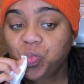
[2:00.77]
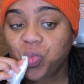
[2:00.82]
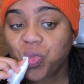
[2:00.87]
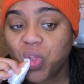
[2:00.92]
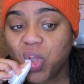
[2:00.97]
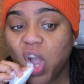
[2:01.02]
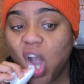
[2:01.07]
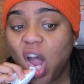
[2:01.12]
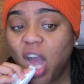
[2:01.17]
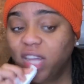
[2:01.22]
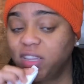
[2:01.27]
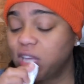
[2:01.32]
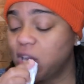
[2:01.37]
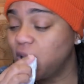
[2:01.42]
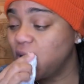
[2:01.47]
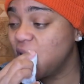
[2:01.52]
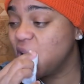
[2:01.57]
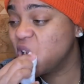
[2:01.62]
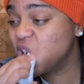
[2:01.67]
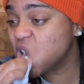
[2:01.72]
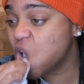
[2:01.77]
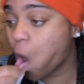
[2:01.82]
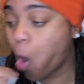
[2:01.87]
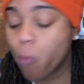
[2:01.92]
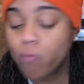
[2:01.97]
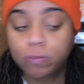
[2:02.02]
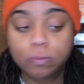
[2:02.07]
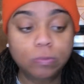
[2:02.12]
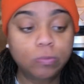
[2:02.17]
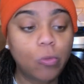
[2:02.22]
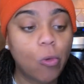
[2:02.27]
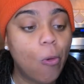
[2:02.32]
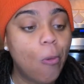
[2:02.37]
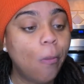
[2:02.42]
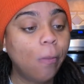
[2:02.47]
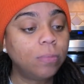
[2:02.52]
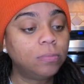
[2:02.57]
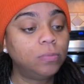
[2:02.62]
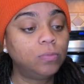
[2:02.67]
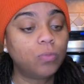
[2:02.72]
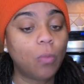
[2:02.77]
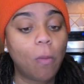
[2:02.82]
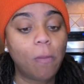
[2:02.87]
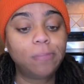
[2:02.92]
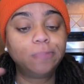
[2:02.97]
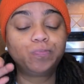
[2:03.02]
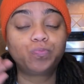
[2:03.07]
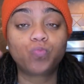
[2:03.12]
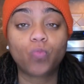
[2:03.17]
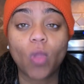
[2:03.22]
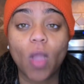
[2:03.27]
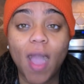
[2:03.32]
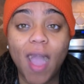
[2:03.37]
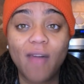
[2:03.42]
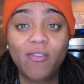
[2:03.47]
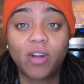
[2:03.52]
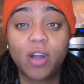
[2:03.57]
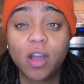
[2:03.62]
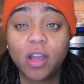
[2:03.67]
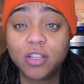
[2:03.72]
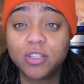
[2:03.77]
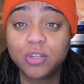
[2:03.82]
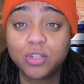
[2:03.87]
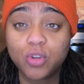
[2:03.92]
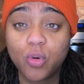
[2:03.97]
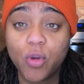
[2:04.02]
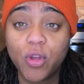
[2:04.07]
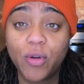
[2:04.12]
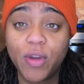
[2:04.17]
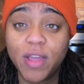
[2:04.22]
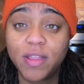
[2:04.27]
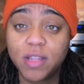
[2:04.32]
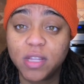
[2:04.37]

I like that a lot. I have a cooking tutorial in this